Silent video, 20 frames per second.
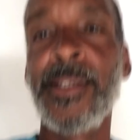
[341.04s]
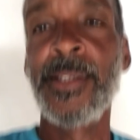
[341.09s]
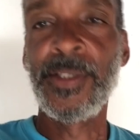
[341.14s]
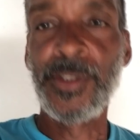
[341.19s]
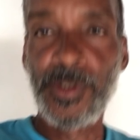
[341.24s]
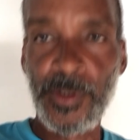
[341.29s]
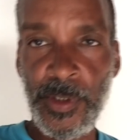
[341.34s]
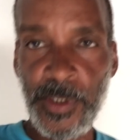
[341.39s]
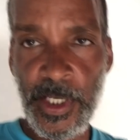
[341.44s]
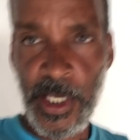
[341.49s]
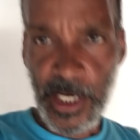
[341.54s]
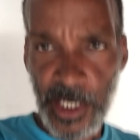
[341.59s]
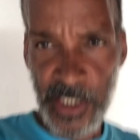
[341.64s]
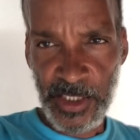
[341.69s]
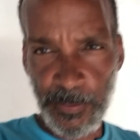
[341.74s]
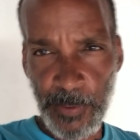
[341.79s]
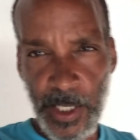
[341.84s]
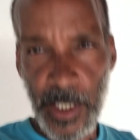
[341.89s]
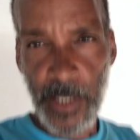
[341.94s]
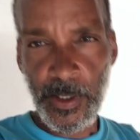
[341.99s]
your
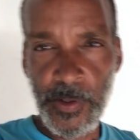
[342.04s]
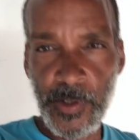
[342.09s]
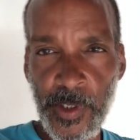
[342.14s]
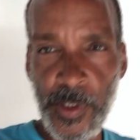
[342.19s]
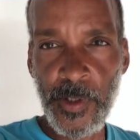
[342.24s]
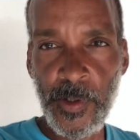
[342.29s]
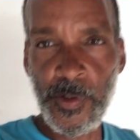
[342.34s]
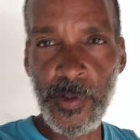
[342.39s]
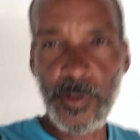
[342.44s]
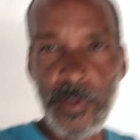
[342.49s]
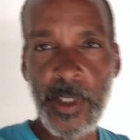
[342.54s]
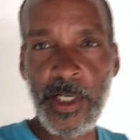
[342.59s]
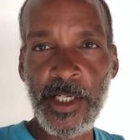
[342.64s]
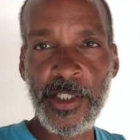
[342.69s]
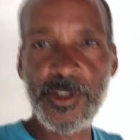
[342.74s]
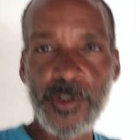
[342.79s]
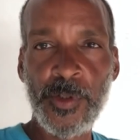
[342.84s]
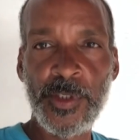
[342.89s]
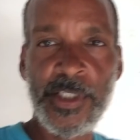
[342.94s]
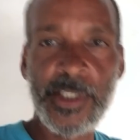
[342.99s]
cash power or your
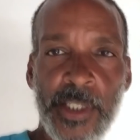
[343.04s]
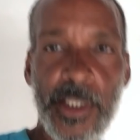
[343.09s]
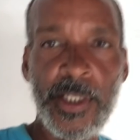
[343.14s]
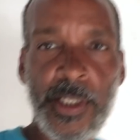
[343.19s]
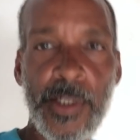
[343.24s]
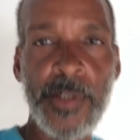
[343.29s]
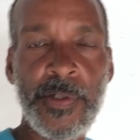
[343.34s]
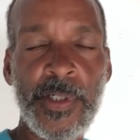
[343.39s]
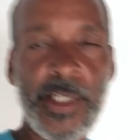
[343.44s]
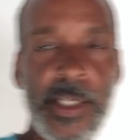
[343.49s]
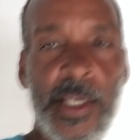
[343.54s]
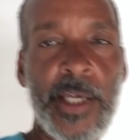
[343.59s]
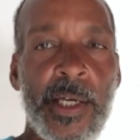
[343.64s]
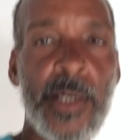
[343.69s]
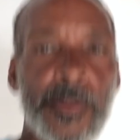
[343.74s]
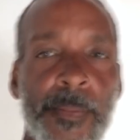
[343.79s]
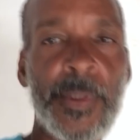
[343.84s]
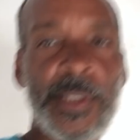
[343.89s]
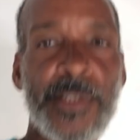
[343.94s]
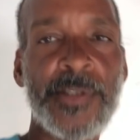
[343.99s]
electricity here in the
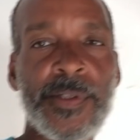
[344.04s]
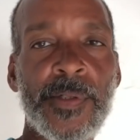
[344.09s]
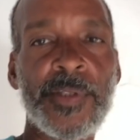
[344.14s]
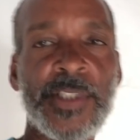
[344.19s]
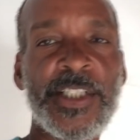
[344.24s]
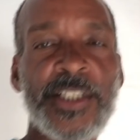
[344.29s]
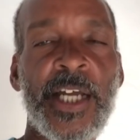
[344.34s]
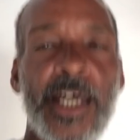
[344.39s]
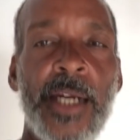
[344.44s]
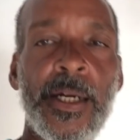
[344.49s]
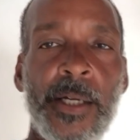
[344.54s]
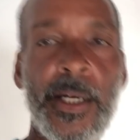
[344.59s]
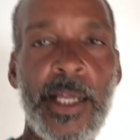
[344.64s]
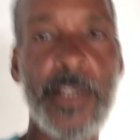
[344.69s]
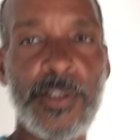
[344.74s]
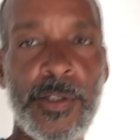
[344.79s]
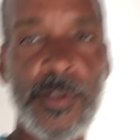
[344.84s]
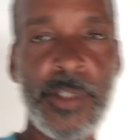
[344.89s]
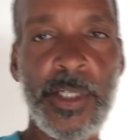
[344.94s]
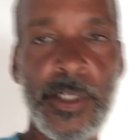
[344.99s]
Gambia. So it's not
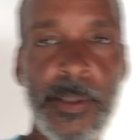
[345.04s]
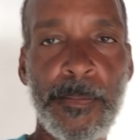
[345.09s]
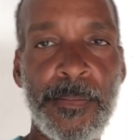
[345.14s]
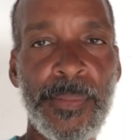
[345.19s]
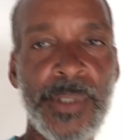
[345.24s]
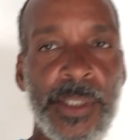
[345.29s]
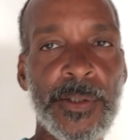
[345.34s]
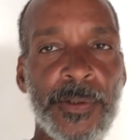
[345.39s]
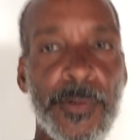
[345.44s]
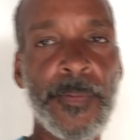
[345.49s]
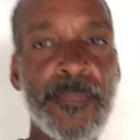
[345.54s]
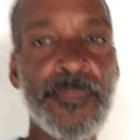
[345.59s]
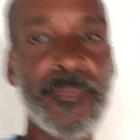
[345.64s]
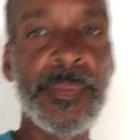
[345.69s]
like you get a bill.